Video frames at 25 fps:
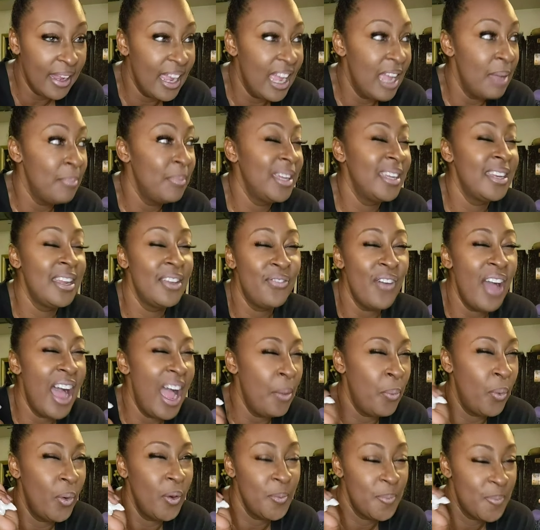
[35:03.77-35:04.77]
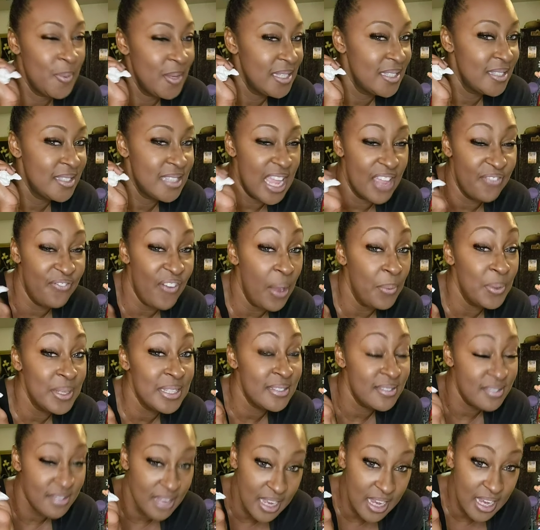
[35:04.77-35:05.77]
And if I were be, if I was
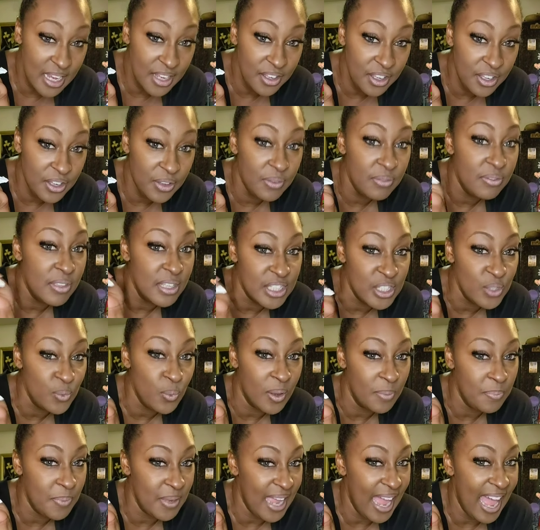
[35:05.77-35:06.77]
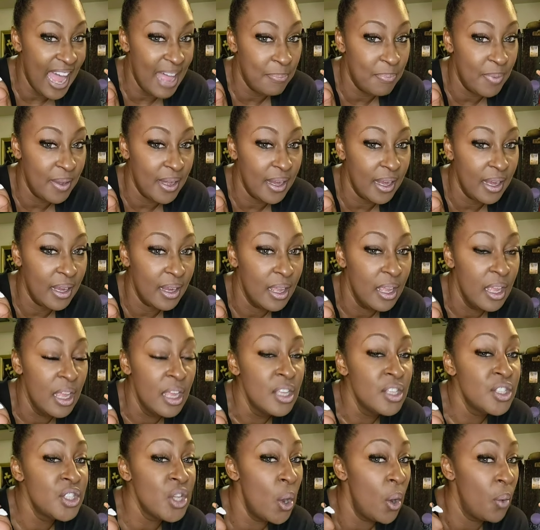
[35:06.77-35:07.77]
seeing you, this is what be happening. So
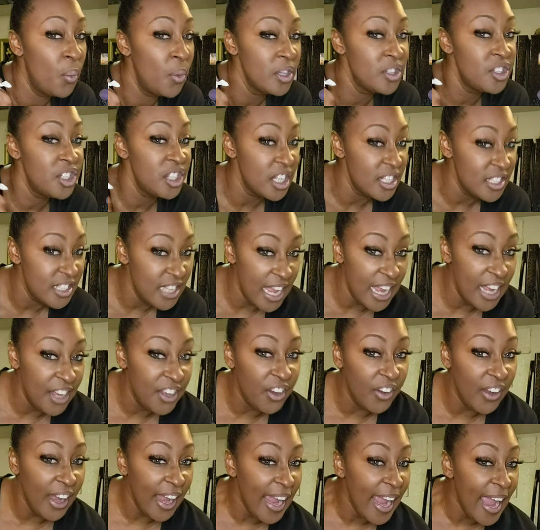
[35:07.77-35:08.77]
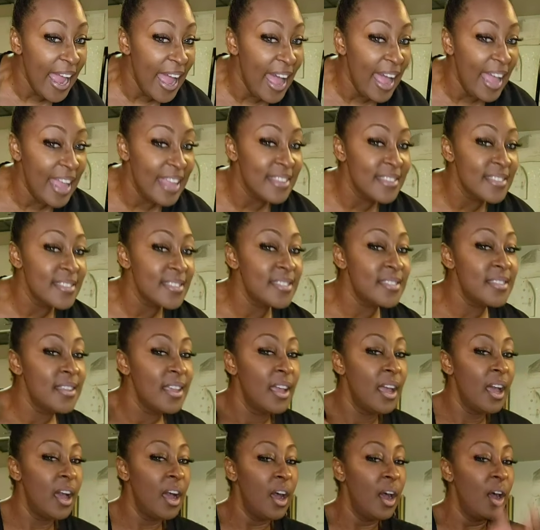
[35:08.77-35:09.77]
I want you to take your hands,
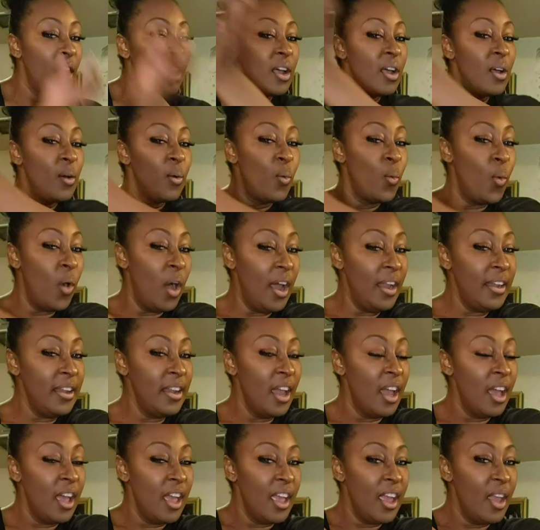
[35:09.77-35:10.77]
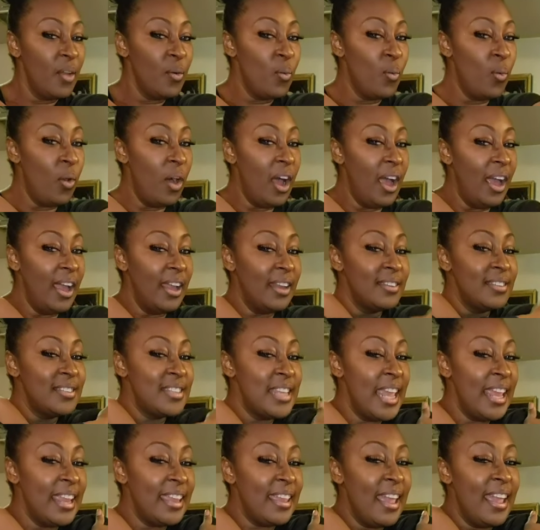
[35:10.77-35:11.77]
one, one, take
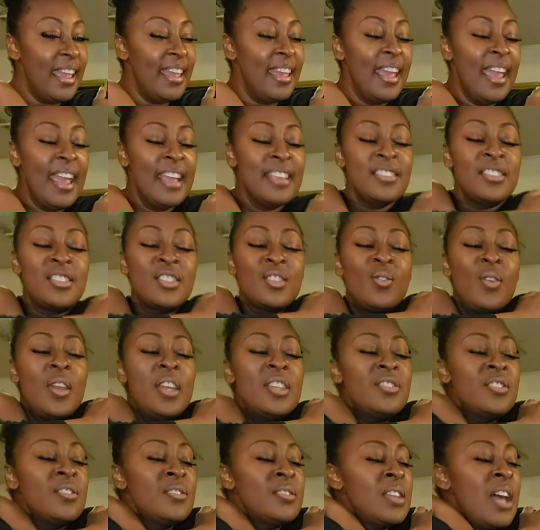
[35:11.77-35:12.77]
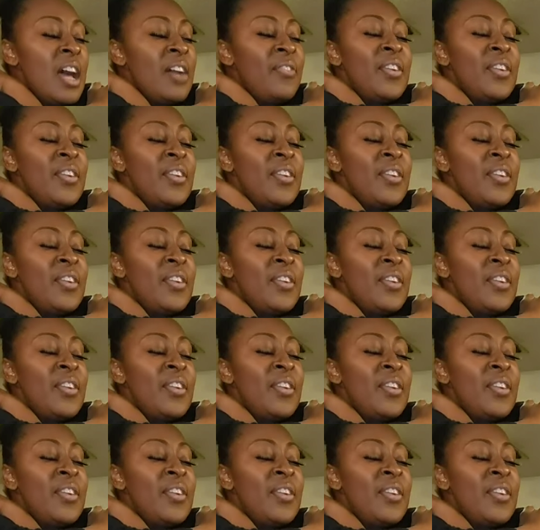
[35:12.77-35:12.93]
it and squeeze yourself and